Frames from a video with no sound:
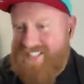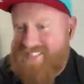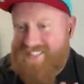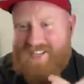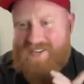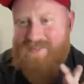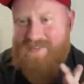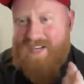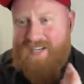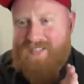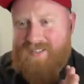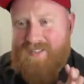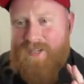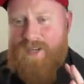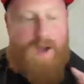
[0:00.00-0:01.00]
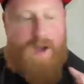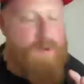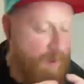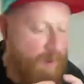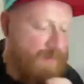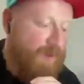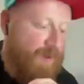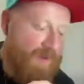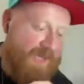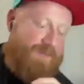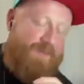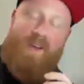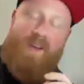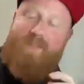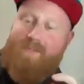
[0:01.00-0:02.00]
that's it, man. I've got to be
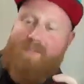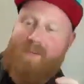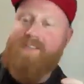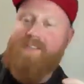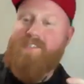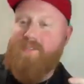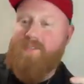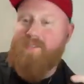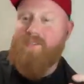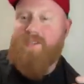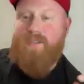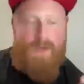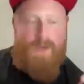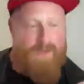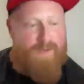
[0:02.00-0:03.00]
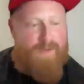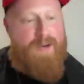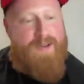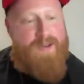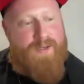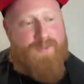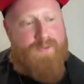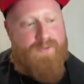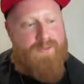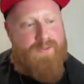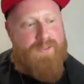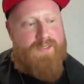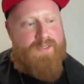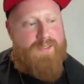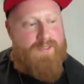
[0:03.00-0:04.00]
honest. When I first saw the Colorado
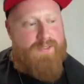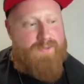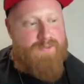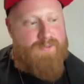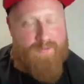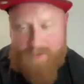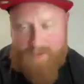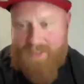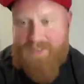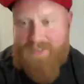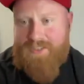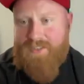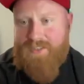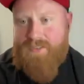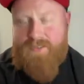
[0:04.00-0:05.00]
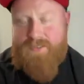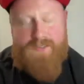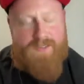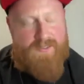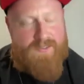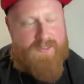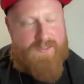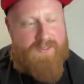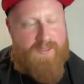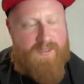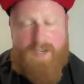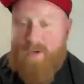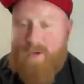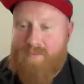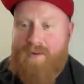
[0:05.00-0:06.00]
footage,
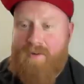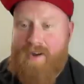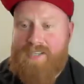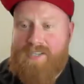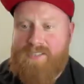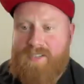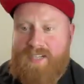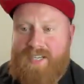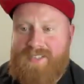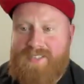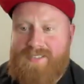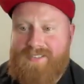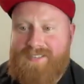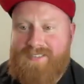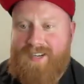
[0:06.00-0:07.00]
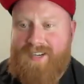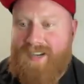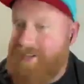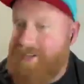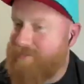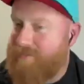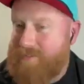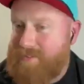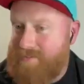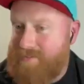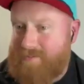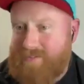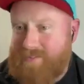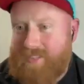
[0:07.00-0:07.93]
I got very excited. For